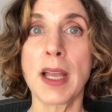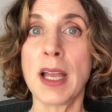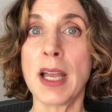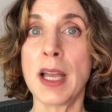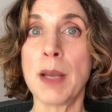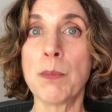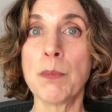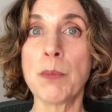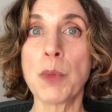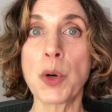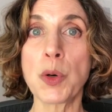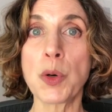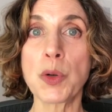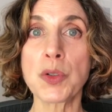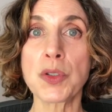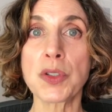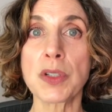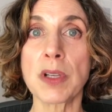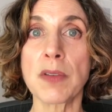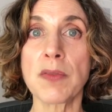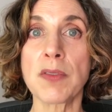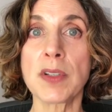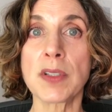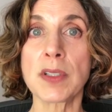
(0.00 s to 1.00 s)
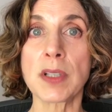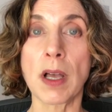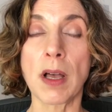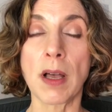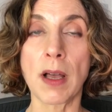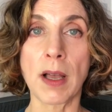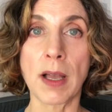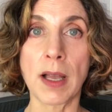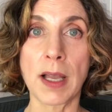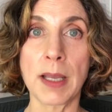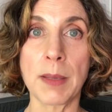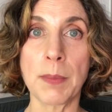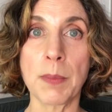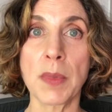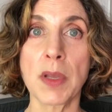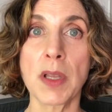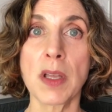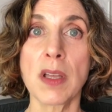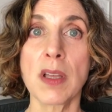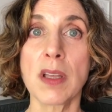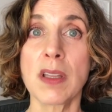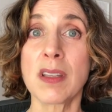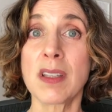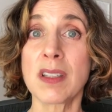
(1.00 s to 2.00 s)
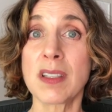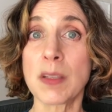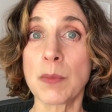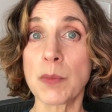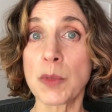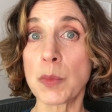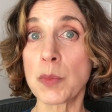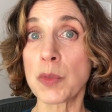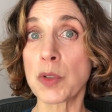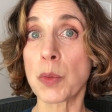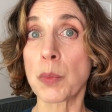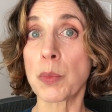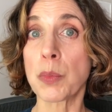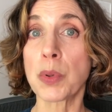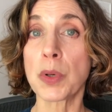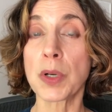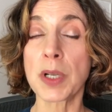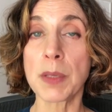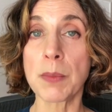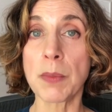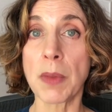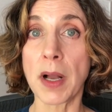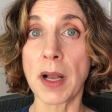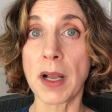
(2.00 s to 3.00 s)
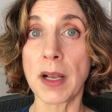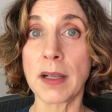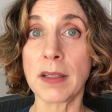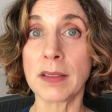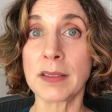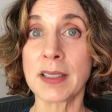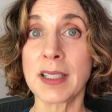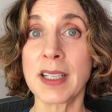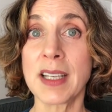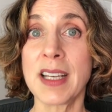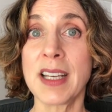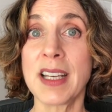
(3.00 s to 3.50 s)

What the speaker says: And most of the time, the symptoms are pretty mild.